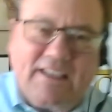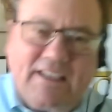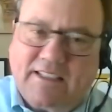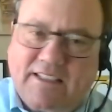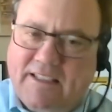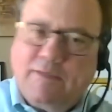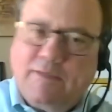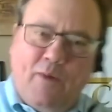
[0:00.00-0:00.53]

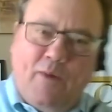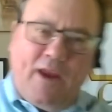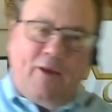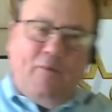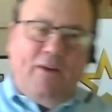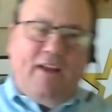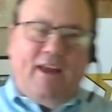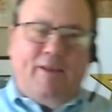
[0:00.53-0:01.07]
this week, we
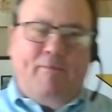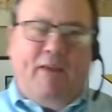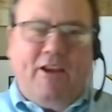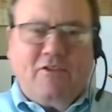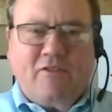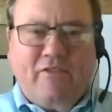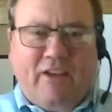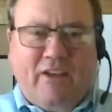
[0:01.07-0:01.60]
got a
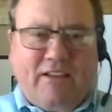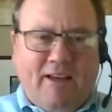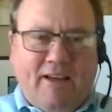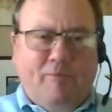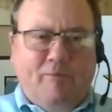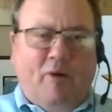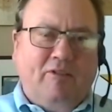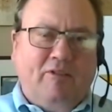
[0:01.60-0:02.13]
major event down in
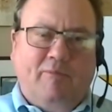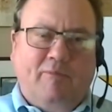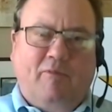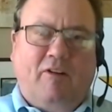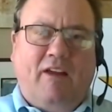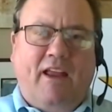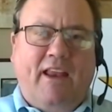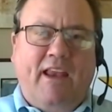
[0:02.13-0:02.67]
Baltimore,
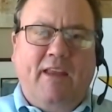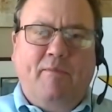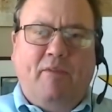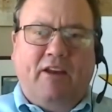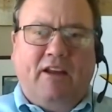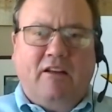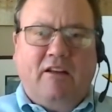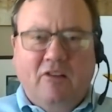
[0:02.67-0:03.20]
and
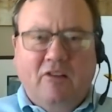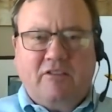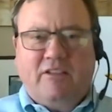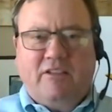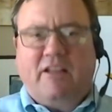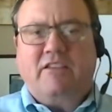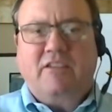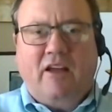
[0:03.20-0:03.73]
anybody close to
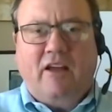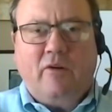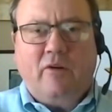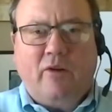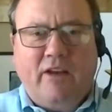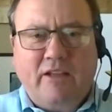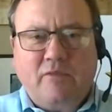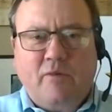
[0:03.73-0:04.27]
that should go to it.
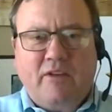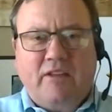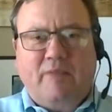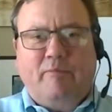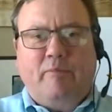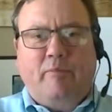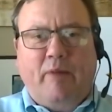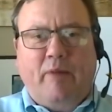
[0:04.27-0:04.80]
It's one of the
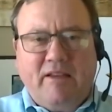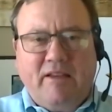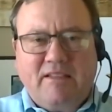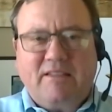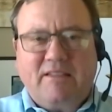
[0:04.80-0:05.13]
best